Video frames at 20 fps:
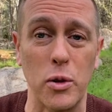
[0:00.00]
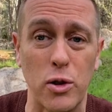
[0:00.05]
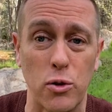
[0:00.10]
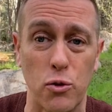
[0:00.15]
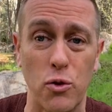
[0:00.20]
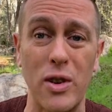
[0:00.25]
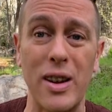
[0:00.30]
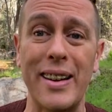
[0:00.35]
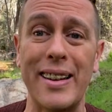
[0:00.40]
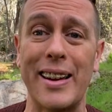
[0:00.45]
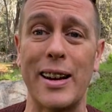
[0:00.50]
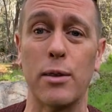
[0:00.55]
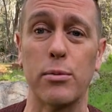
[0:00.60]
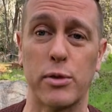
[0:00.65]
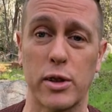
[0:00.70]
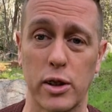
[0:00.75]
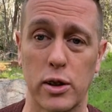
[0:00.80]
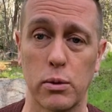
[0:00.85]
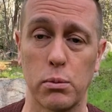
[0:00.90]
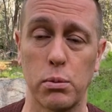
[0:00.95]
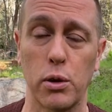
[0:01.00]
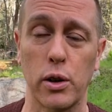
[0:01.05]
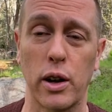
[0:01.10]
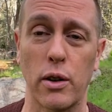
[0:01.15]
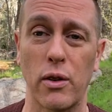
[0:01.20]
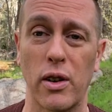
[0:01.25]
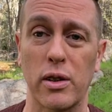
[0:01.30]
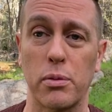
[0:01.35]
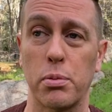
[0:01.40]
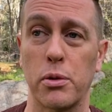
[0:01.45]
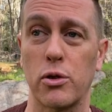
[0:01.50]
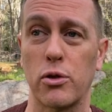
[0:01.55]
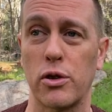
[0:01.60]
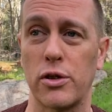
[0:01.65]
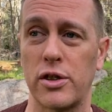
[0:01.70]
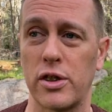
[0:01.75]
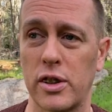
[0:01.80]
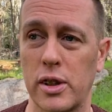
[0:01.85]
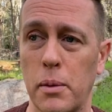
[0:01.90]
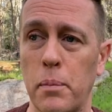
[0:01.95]
which really helps us support our
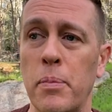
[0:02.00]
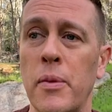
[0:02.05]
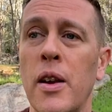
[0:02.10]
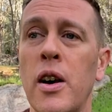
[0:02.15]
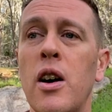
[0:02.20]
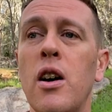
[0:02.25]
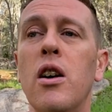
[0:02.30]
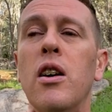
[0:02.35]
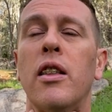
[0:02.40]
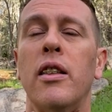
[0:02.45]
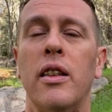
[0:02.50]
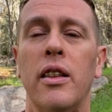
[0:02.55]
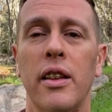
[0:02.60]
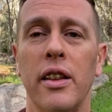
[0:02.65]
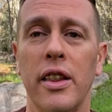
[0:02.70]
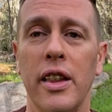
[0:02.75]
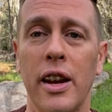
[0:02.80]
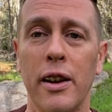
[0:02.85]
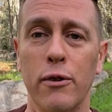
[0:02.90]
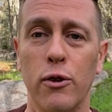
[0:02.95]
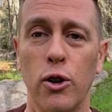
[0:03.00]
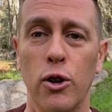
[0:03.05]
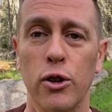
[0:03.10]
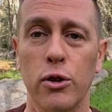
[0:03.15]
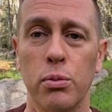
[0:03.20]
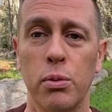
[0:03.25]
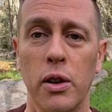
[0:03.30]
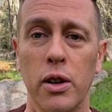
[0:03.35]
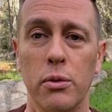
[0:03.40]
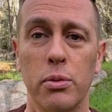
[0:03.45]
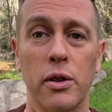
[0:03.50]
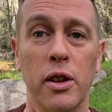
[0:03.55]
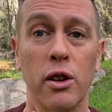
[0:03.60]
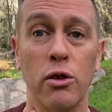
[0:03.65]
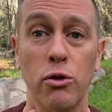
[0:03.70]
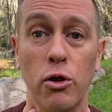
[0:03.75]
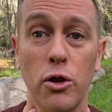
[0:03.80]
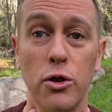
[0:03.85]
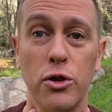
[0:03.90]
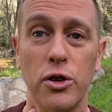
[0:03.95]
respiratory system, that of course works with the
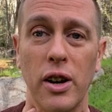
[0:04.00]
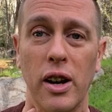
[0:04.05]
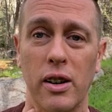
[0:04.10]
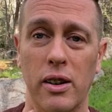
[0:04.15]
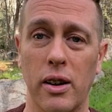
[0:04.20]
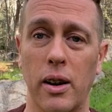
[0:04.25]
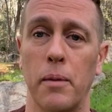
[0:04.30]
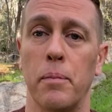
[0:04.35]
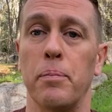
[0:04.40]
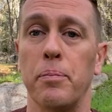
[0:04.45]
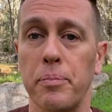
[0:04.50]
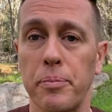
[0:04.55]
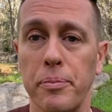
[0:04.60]
throat chakra